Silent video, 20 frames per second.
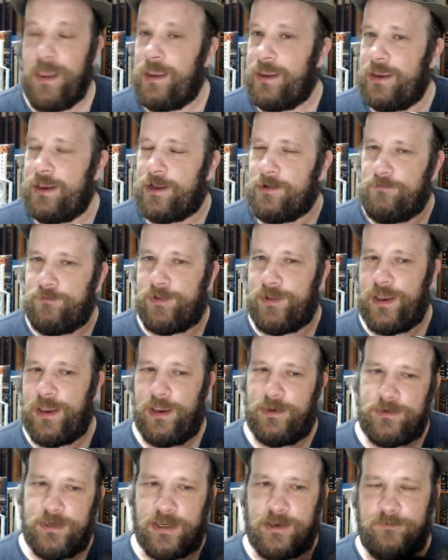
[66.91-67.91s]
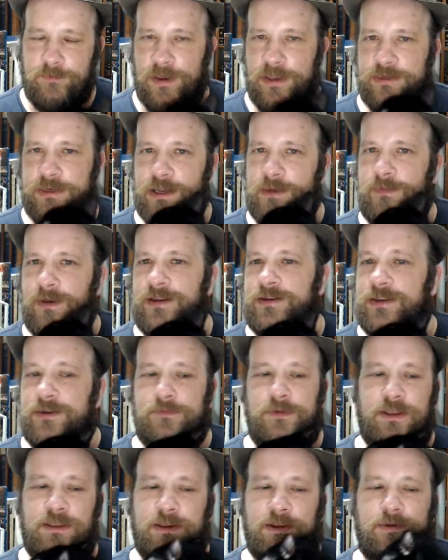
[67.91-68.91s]
He complains and complains and complains. It's
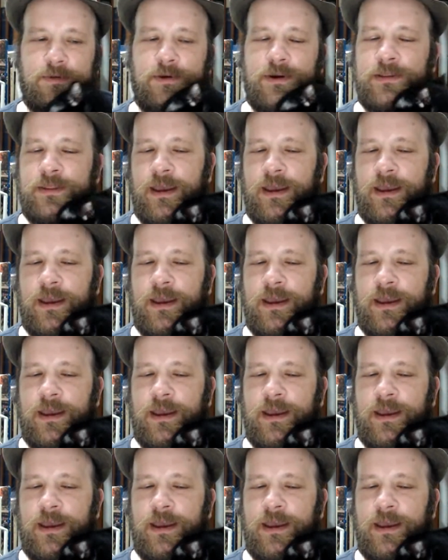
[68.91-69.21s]
really annoying,